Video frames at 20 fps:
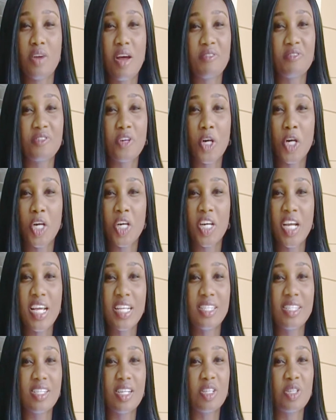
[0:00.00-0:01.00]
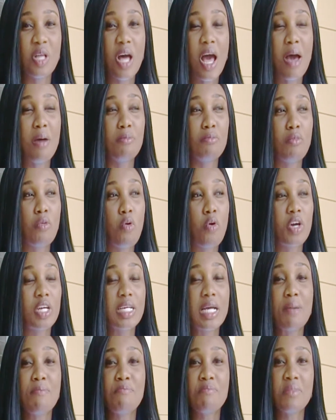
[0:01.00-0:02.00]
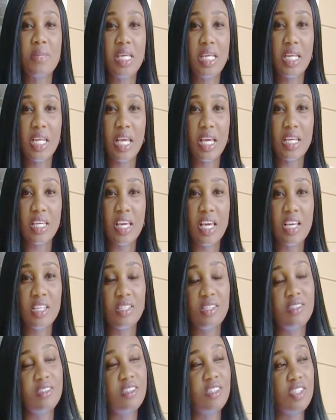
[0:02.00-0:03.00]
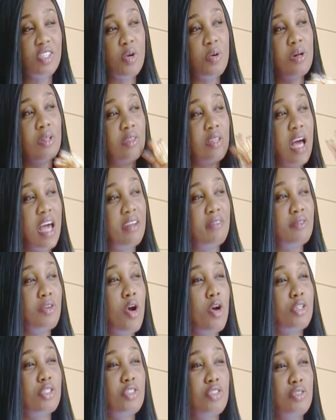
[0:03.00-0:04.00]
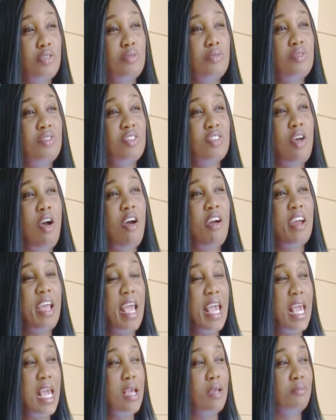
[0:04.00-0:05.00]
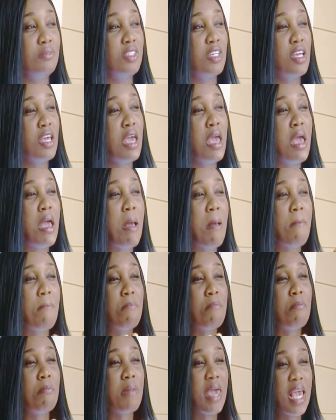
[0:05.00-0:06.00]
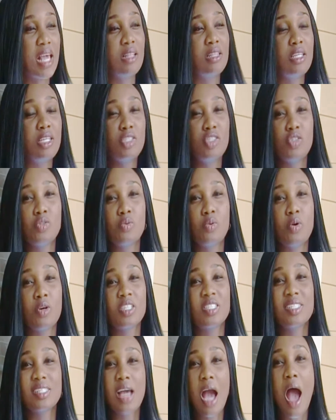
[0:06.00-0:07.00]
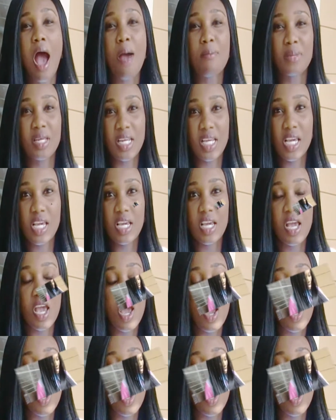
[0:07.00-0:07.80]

rougher, it's a lot more comedic. So a lot of cartoons are aimed mainly towards comedy.